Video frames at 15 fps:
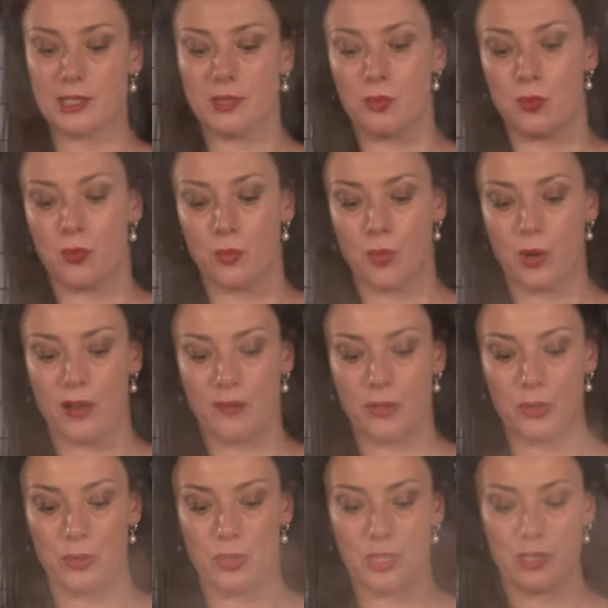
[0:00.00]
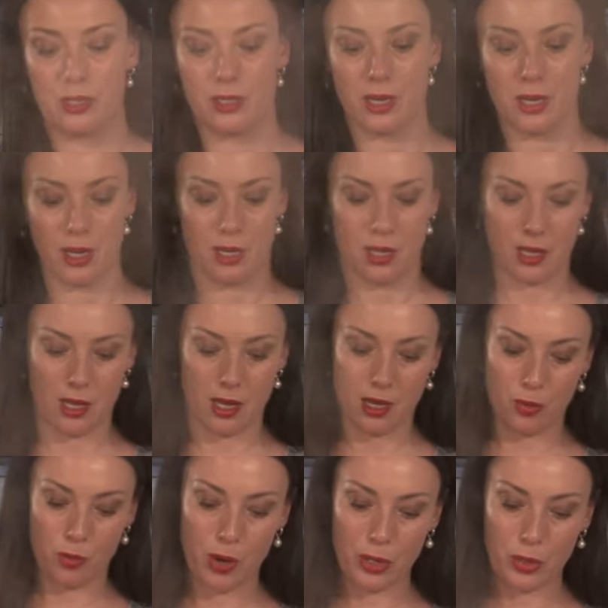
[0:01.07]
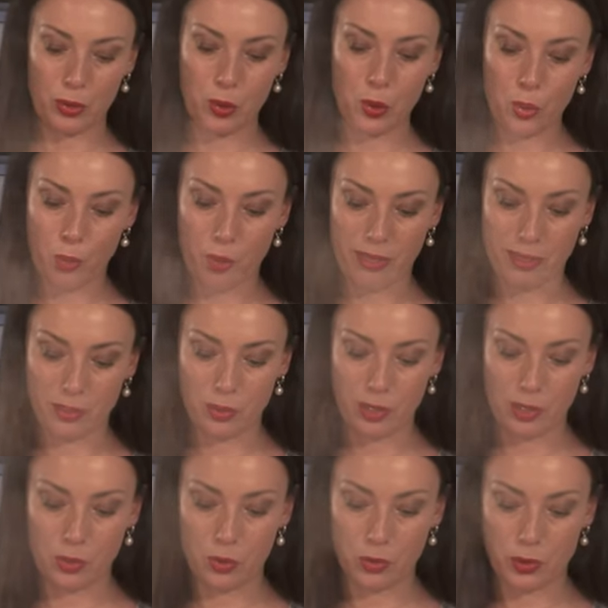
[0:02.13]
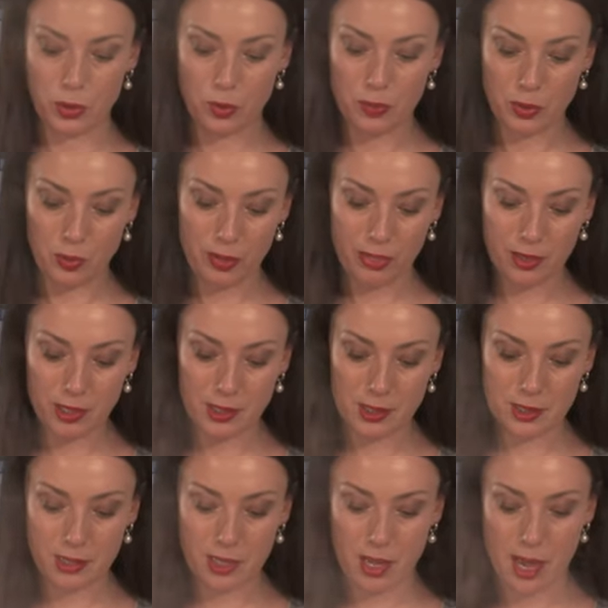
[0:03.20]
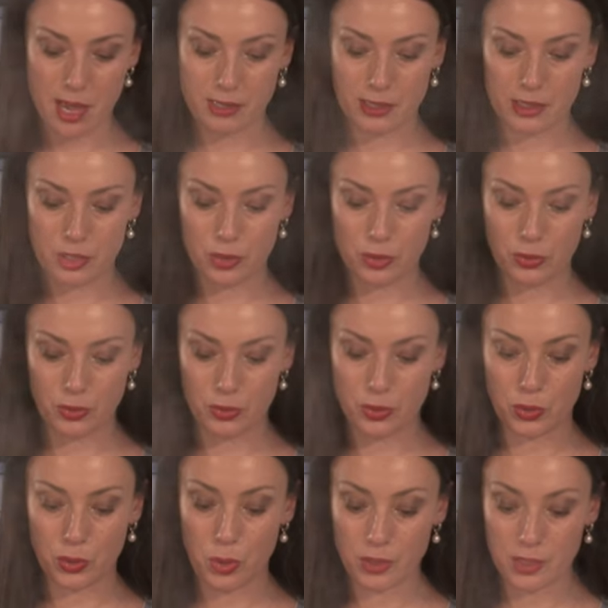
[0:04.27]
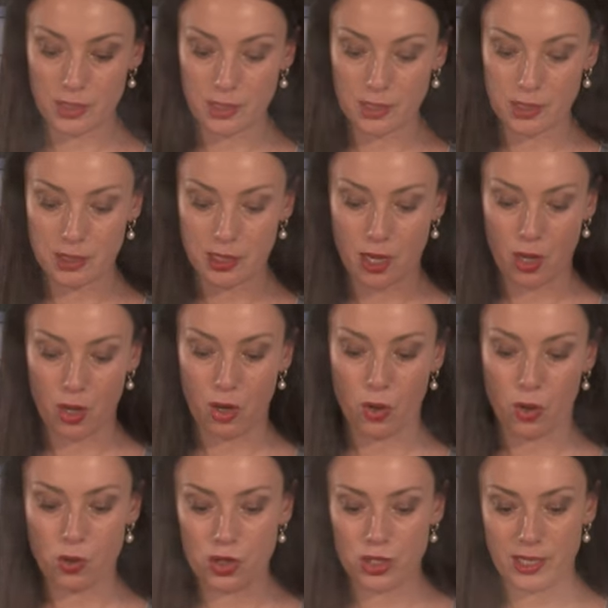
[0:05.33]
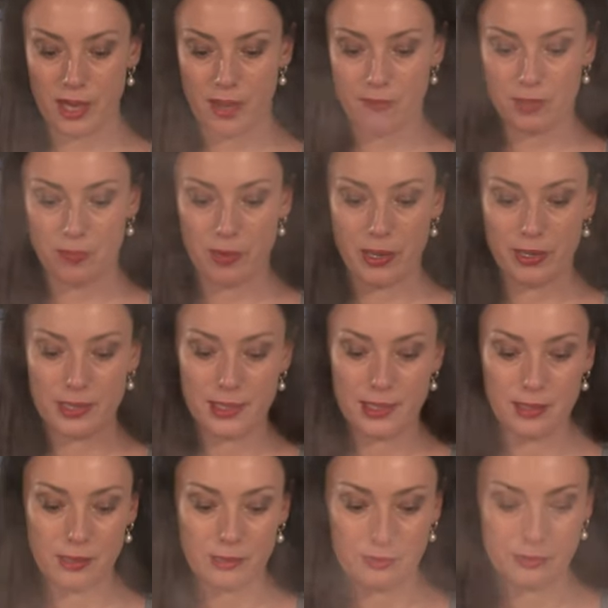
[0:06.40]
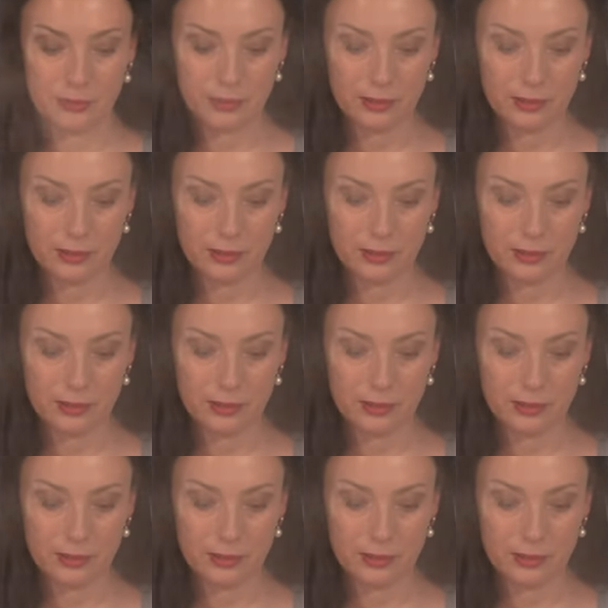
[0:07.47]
it whatever you need it. When you cook with it, you can cook soups with this, add it to sauces or just have it by itself.